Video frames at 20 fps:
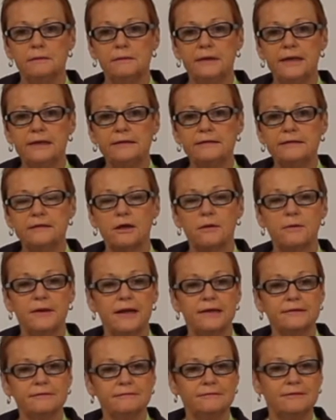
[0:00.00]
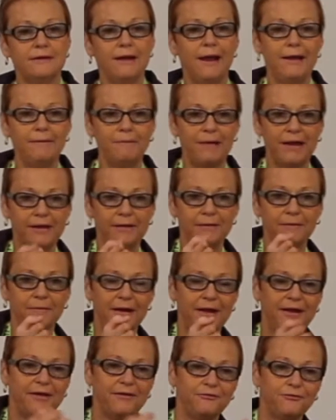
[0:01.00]
what else is going on? And
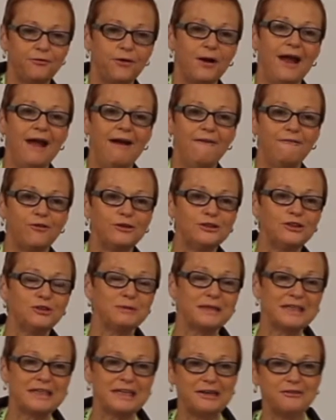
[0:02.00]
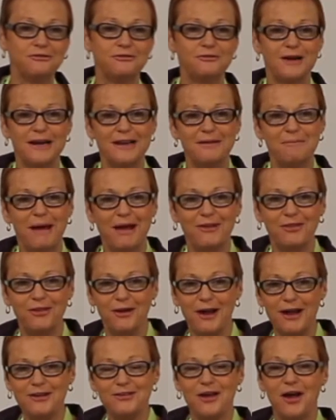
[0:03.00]
my forever shrinking friend back
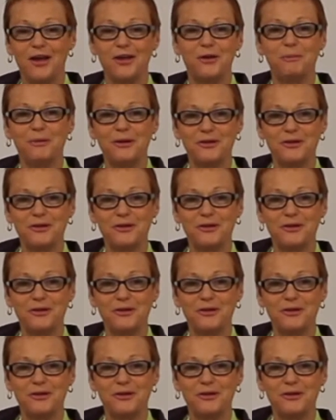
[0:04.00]
there, I saw your